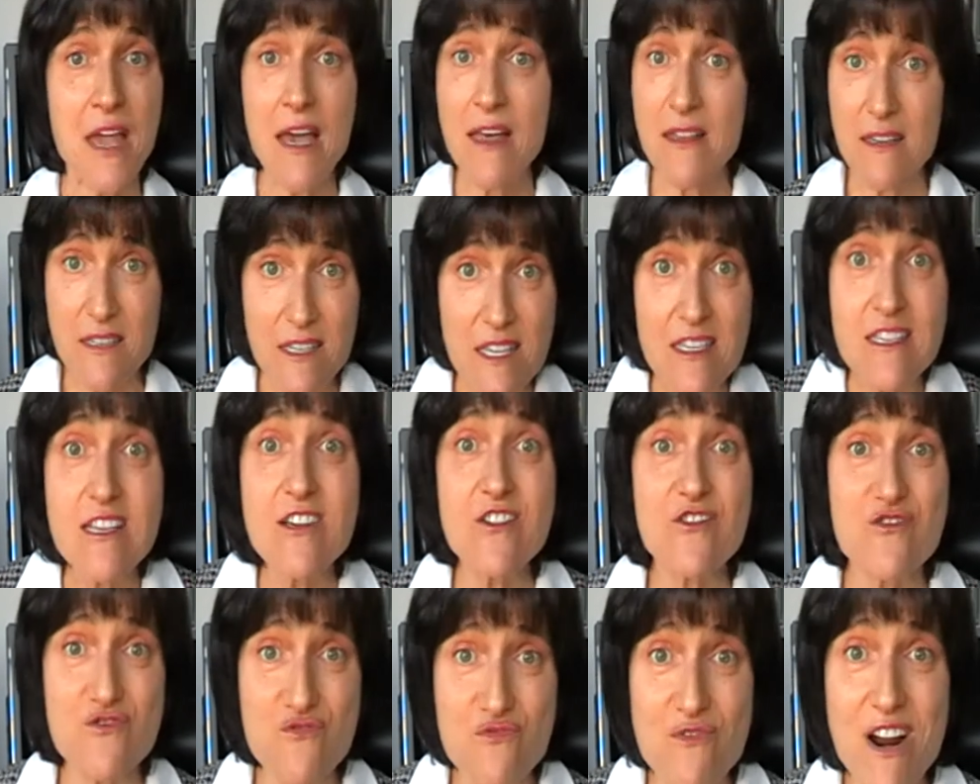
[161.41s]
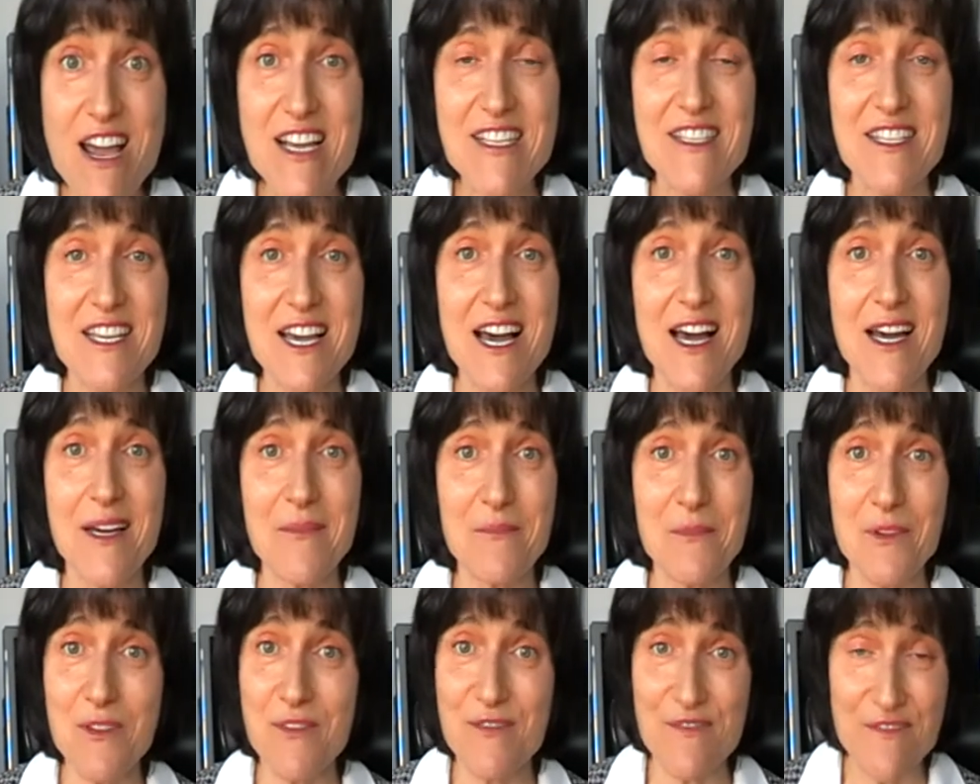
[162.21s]
This is a great
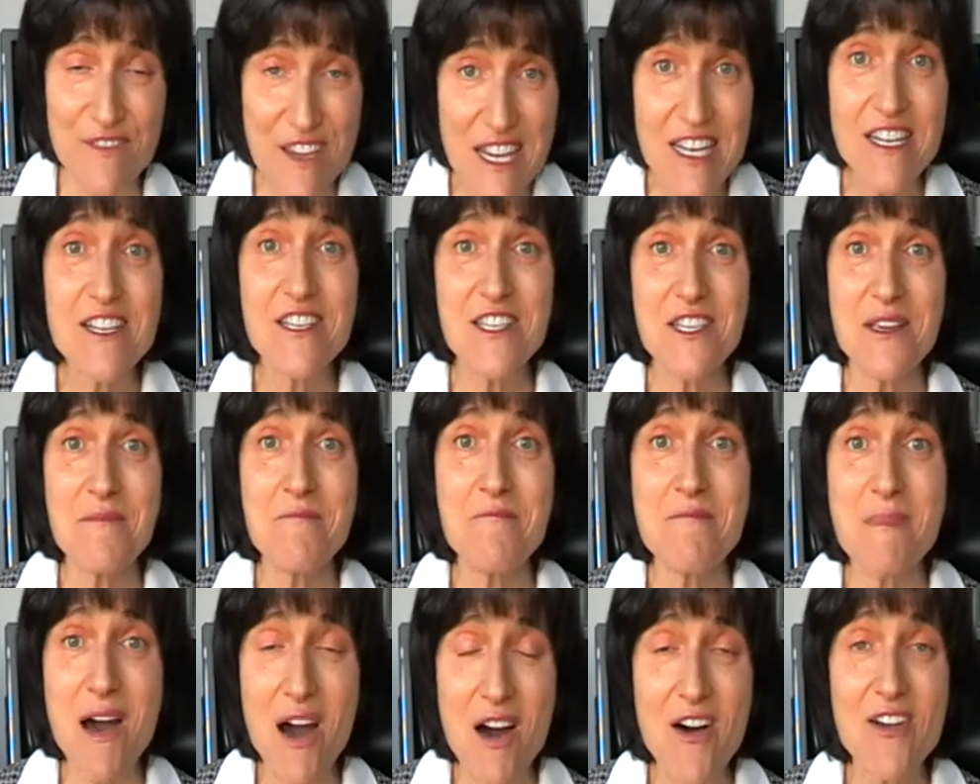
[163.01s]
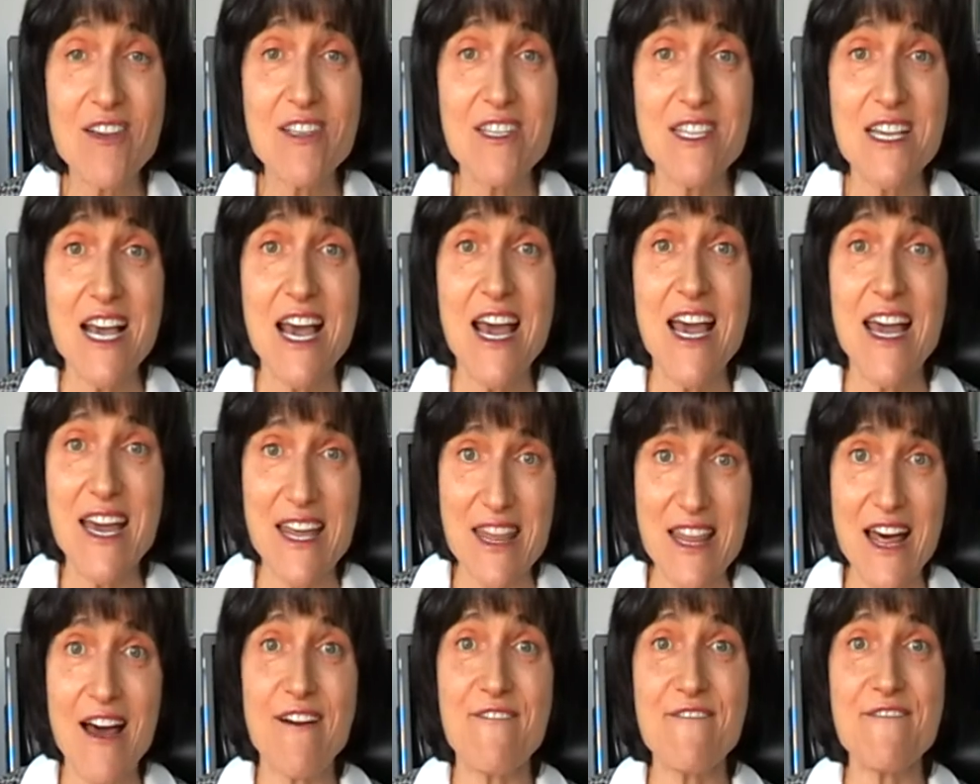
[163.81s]
time. With Venus and Mars
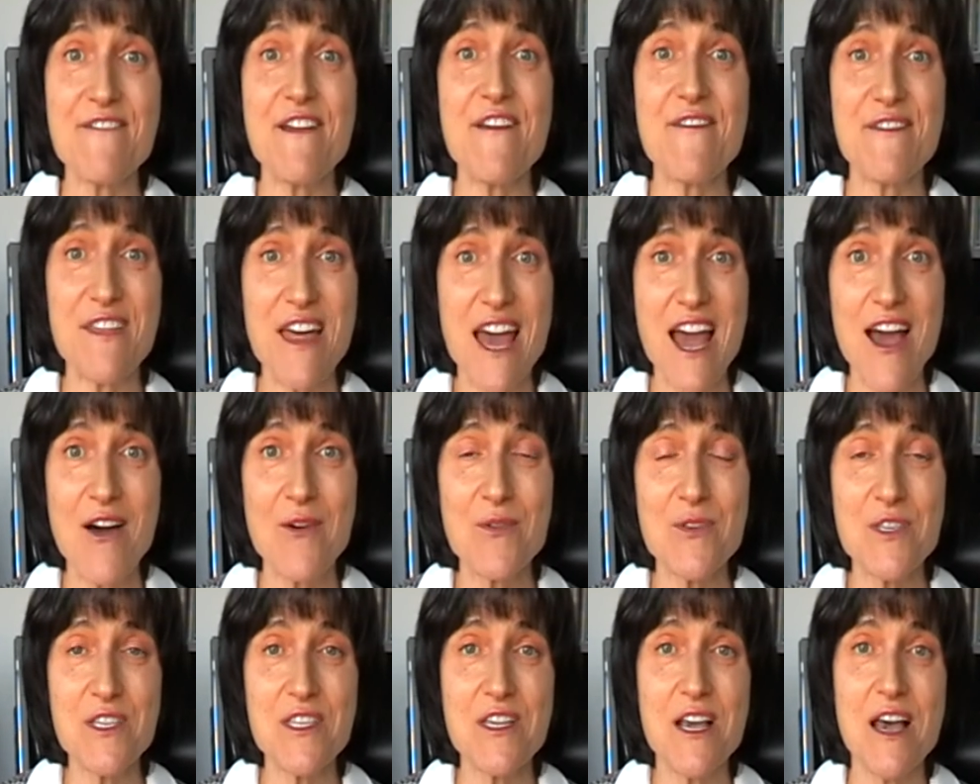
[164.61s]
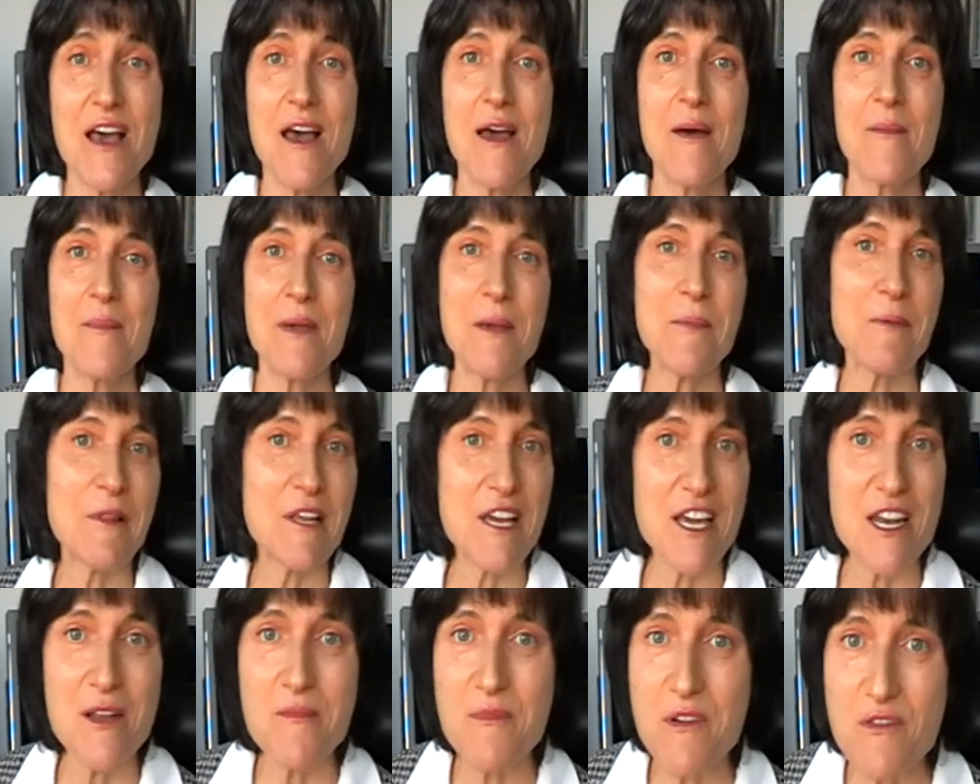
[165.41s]
in that fifth house, people are
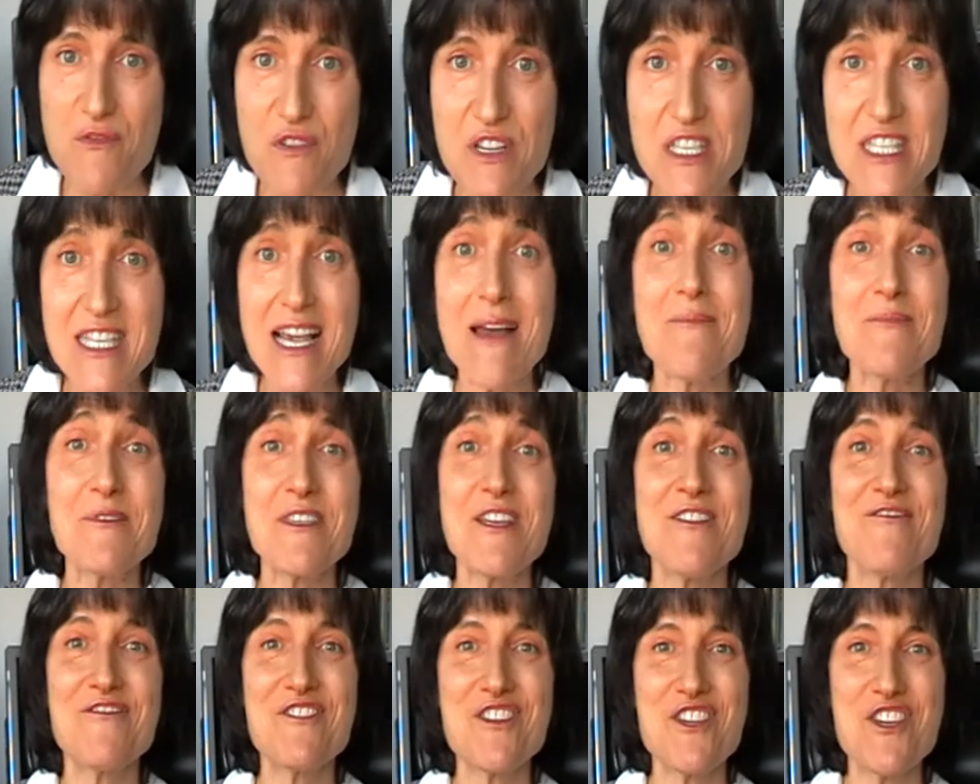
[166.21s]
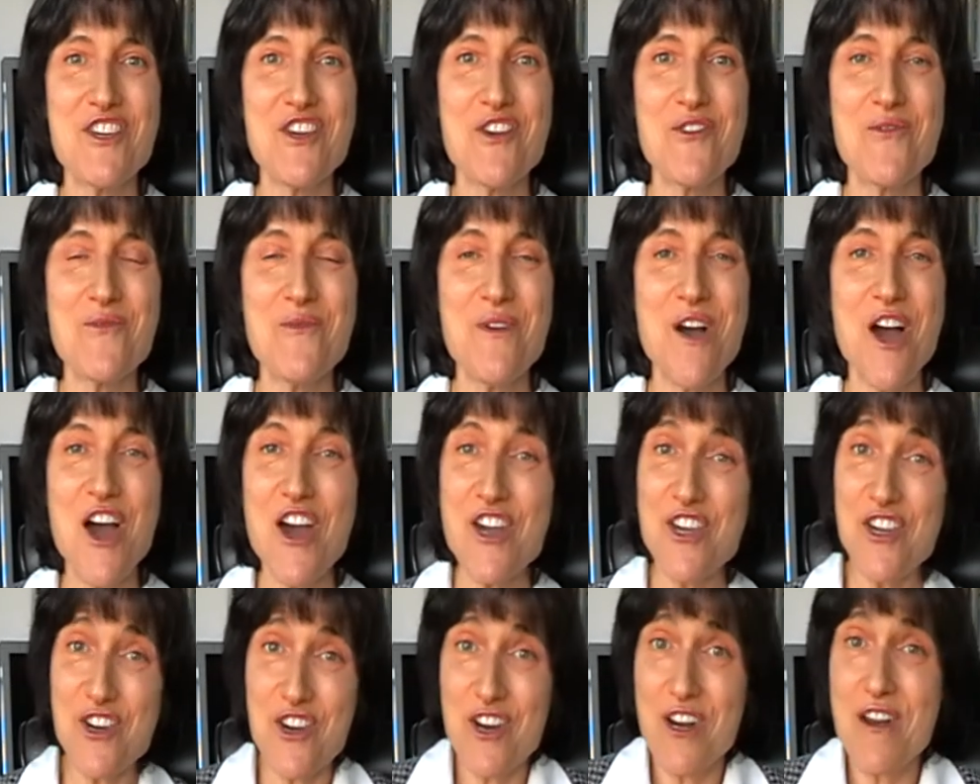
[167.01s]
going to be receptive to you.
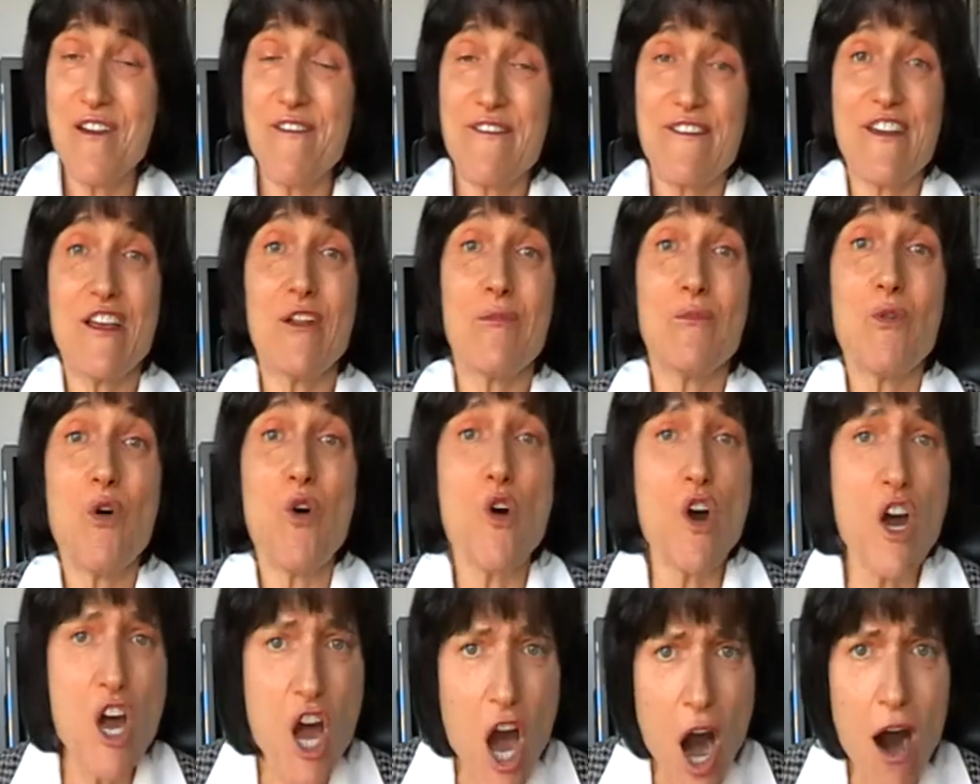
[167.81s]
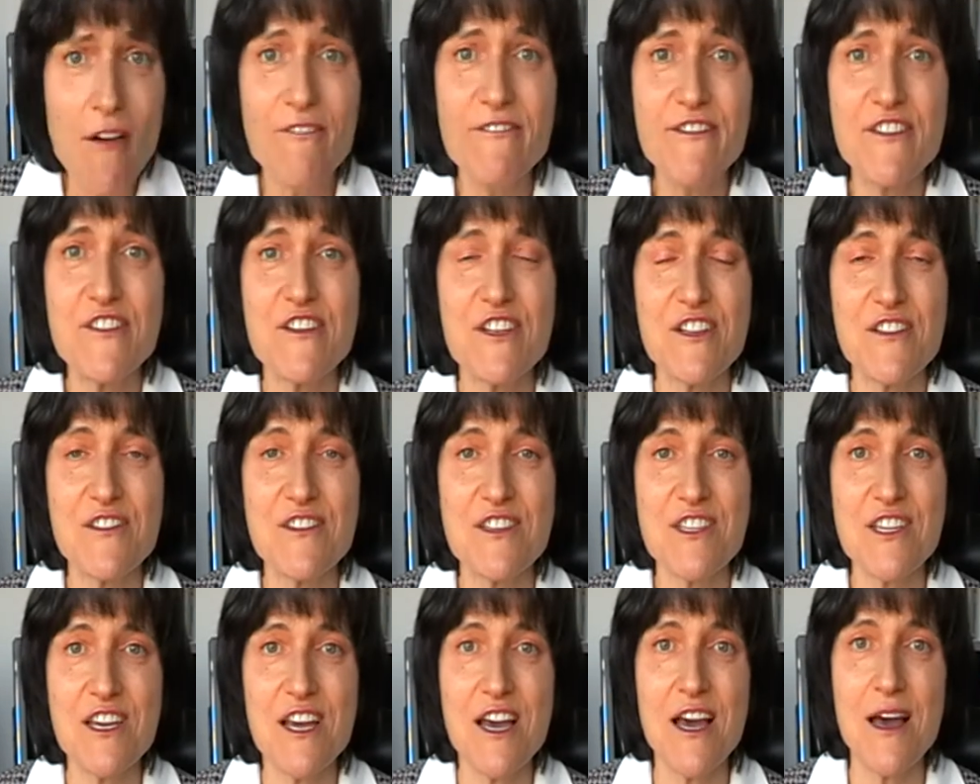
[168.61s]
You're going to feel more
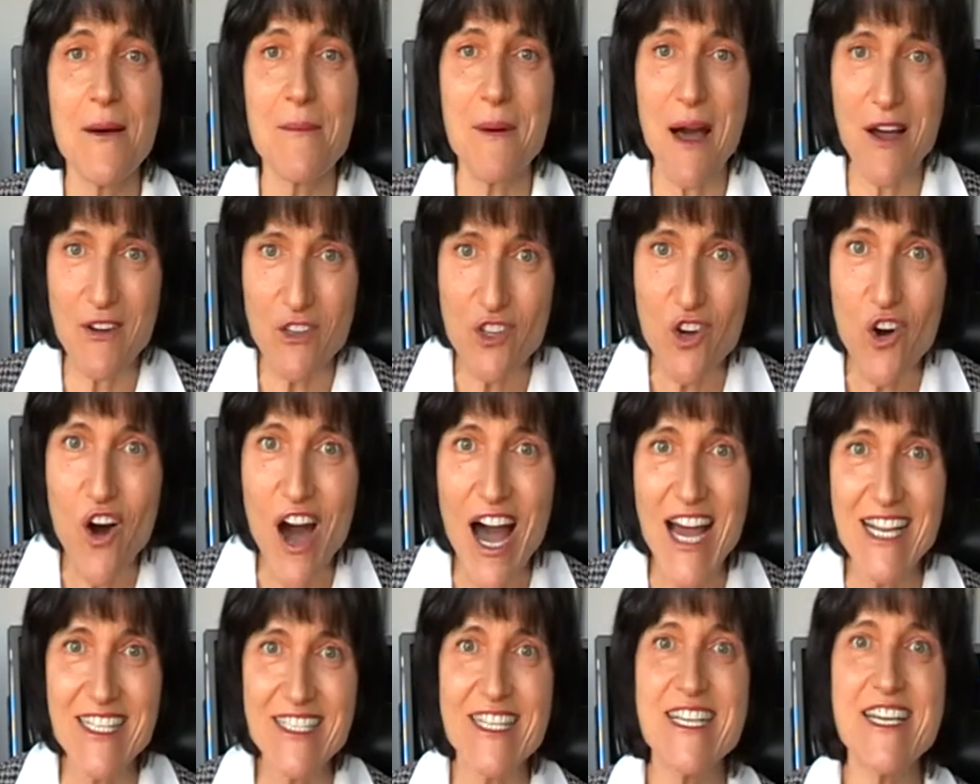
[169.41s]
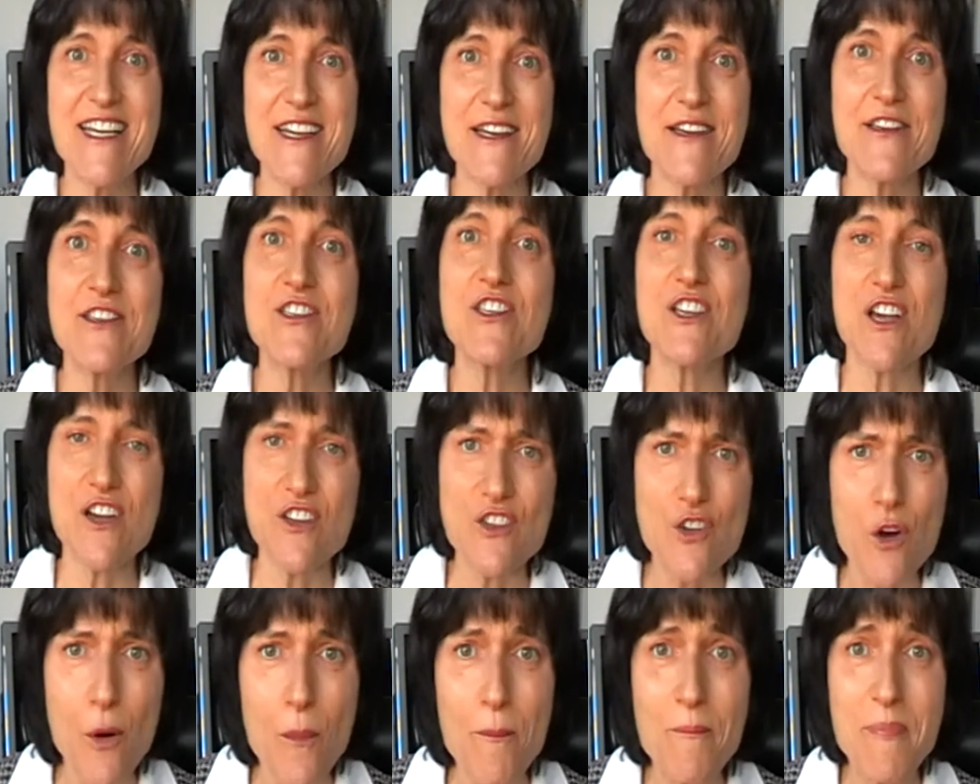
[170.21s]
confident about your ideas and
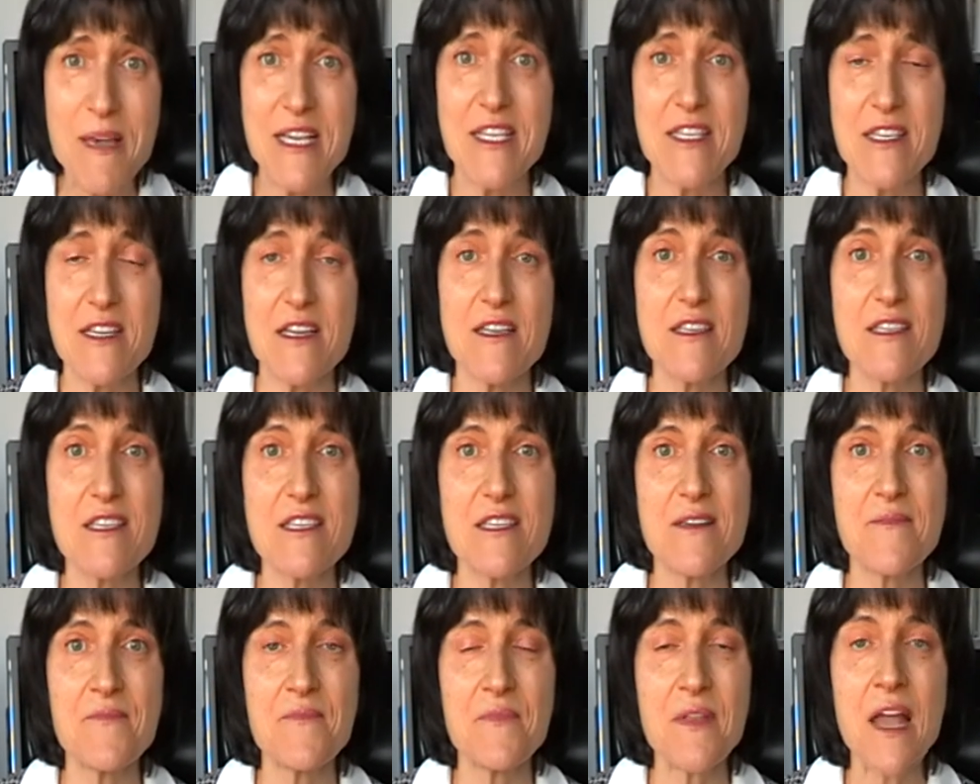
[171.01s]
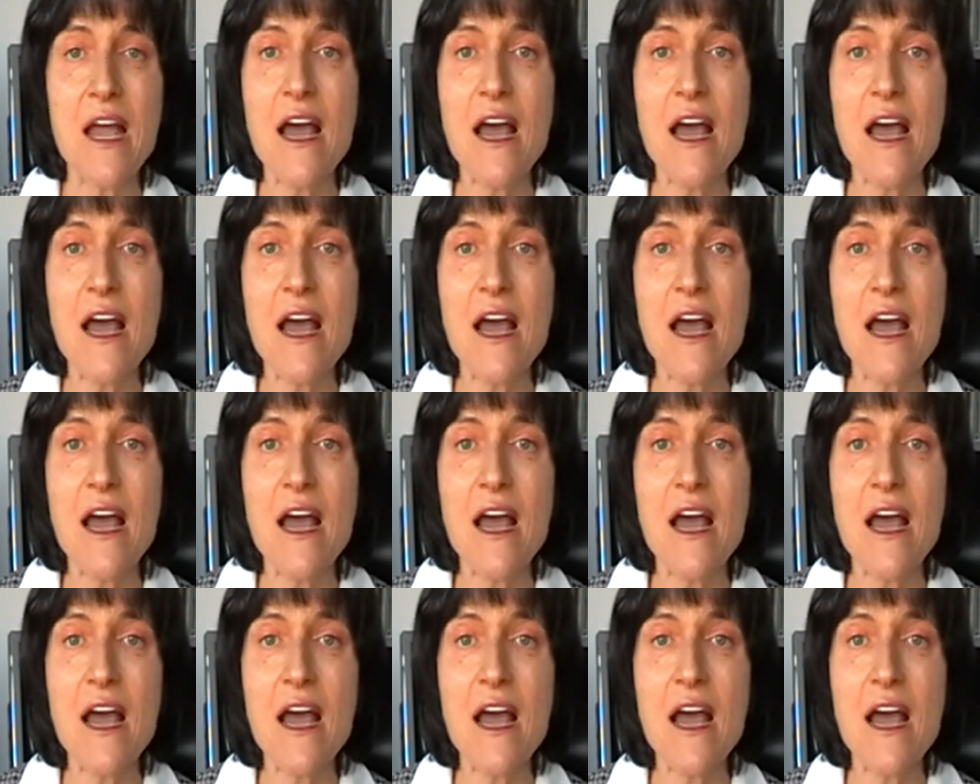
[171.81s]
your business.